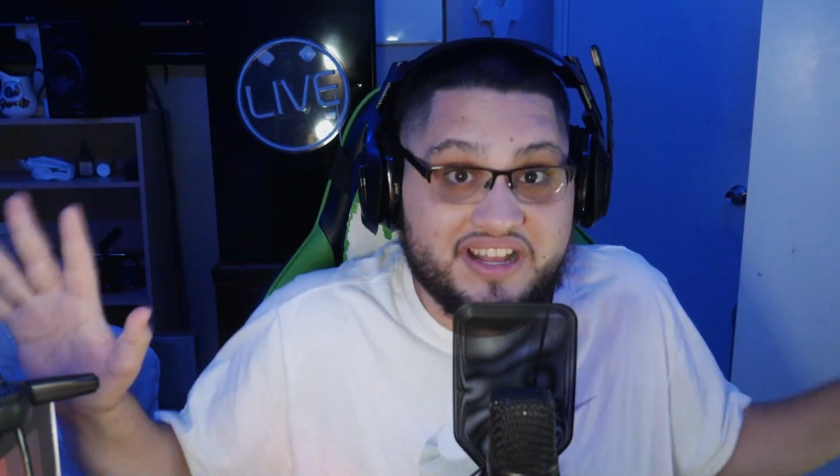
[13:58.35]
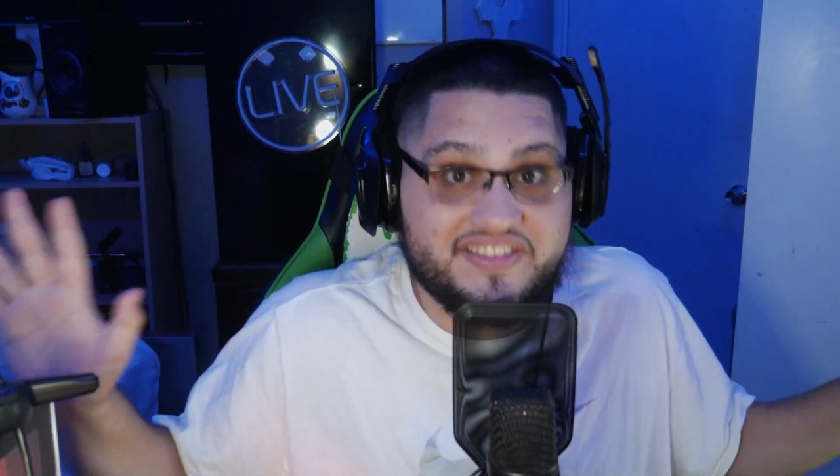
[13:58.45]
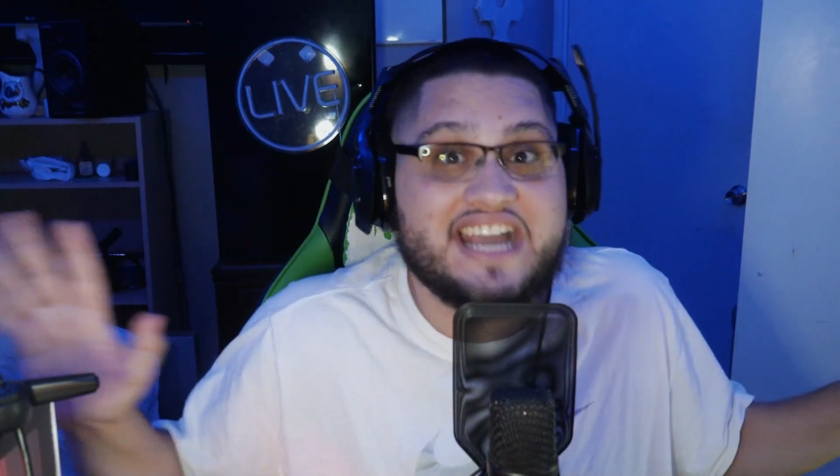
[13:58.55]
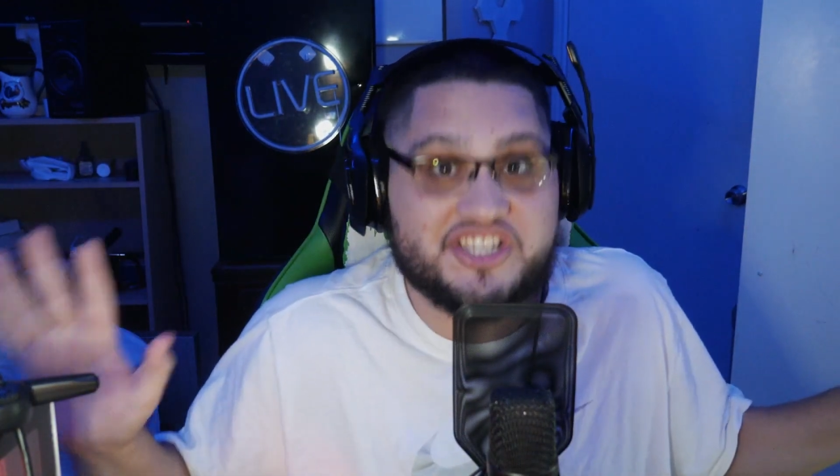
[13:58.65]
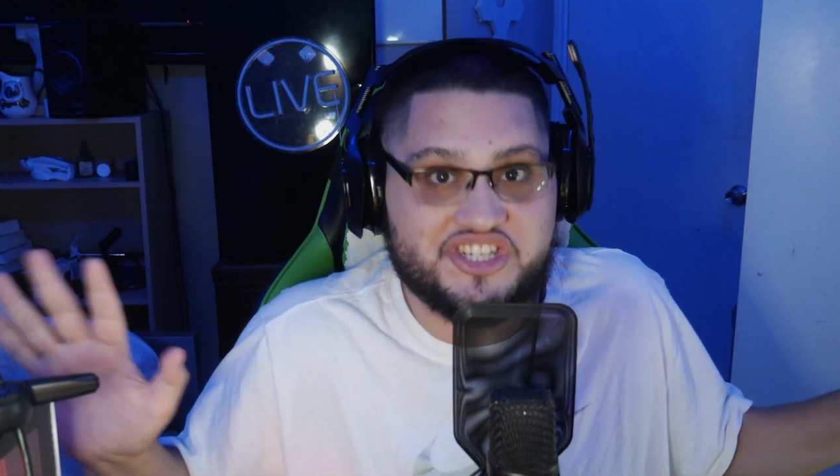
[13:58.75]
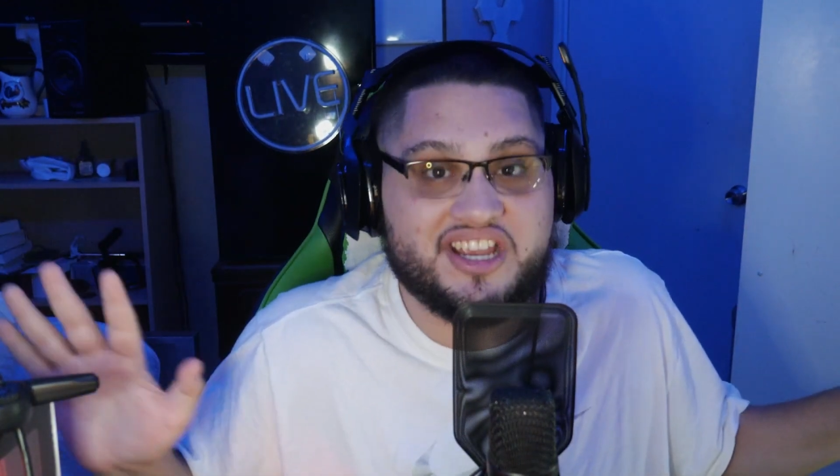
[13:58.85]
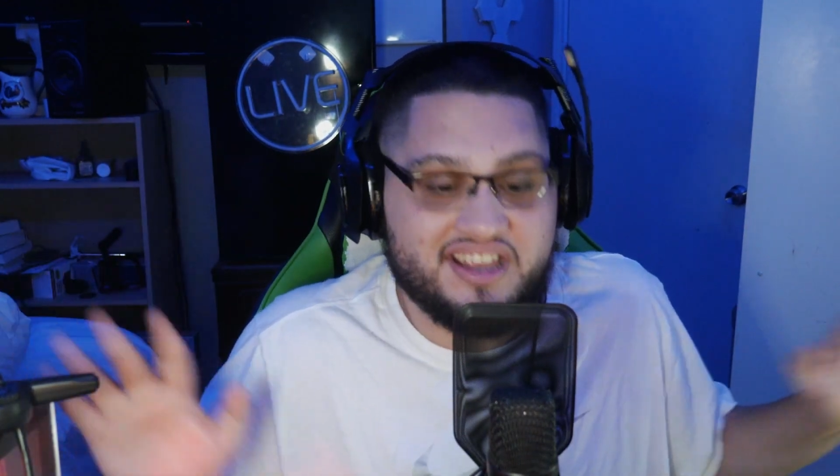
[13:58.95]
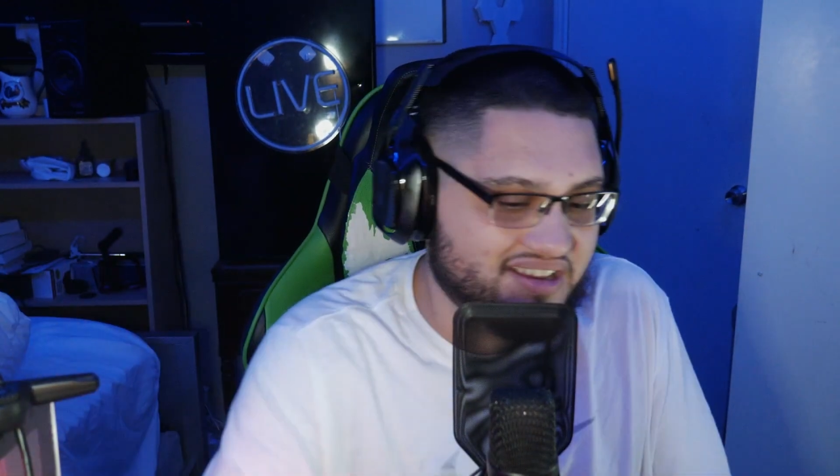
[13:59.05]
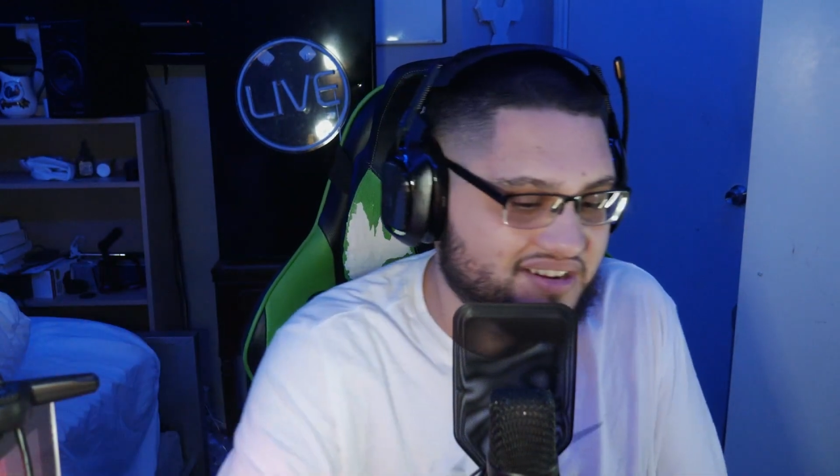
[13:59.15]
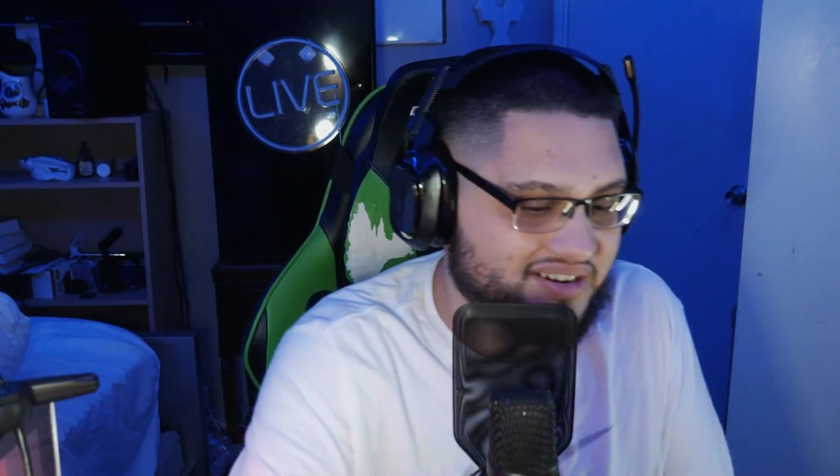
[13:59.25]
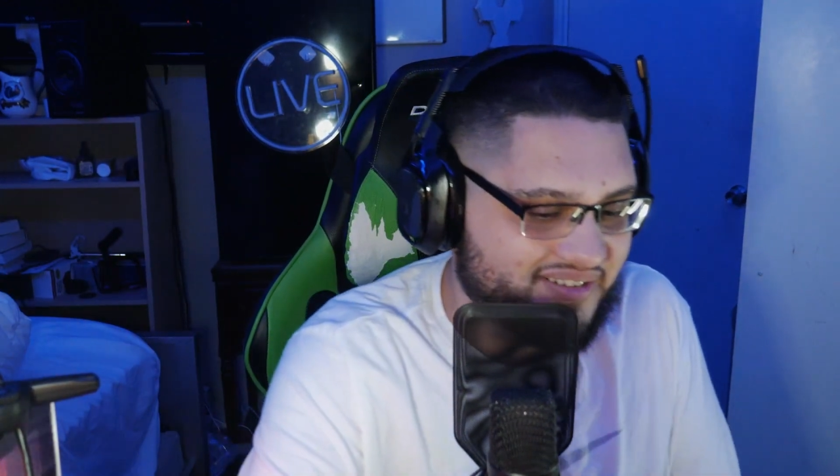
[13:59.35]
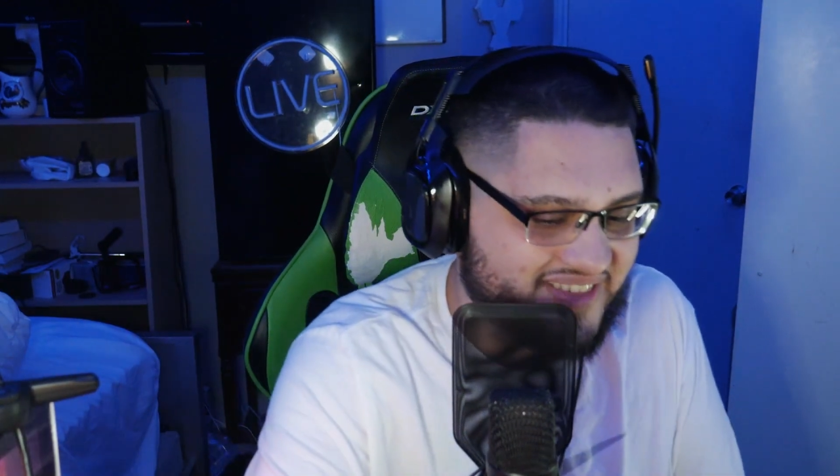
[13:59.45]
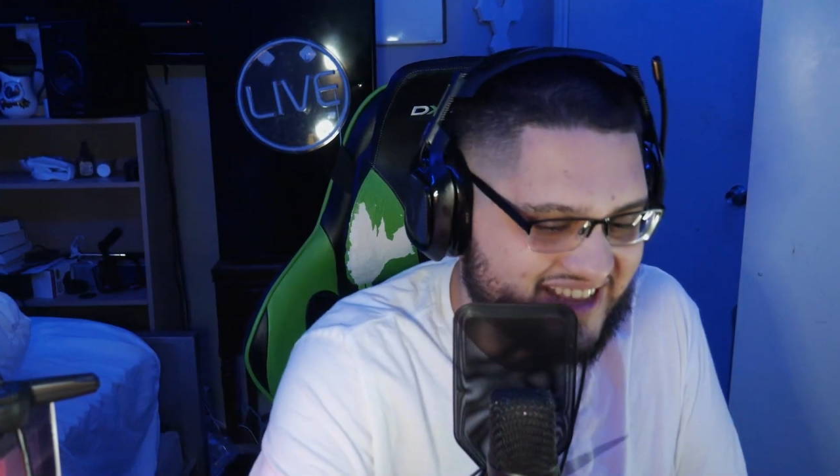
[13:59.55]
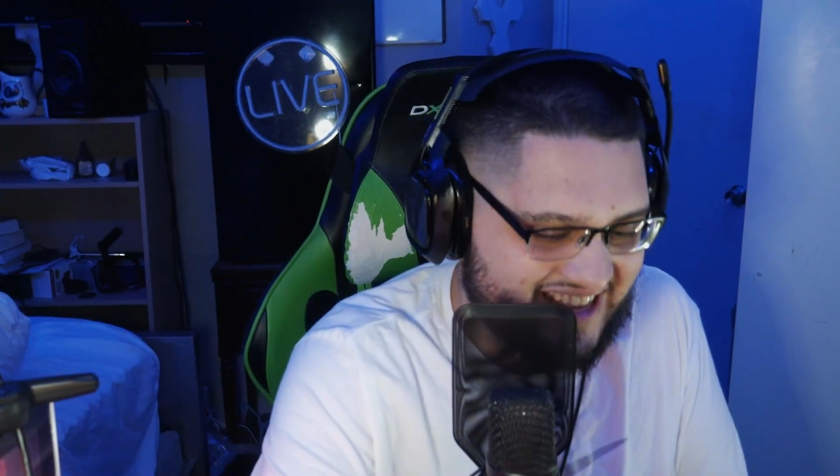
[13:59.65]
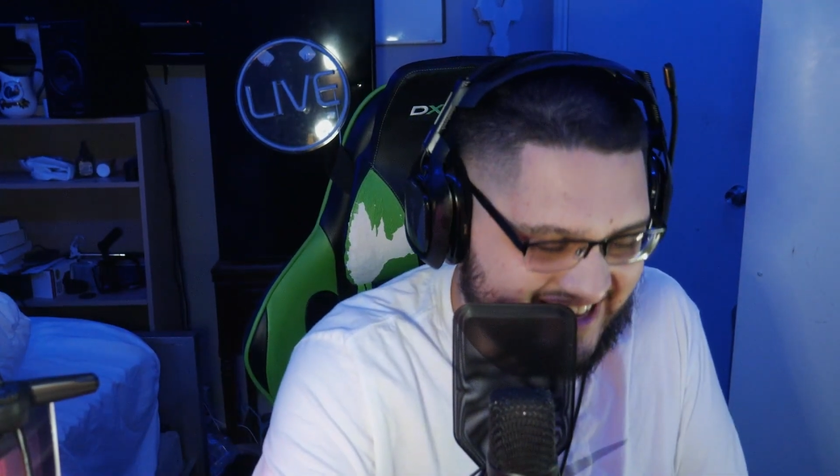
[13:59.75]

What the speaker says: of that shit. You know what I'm saying?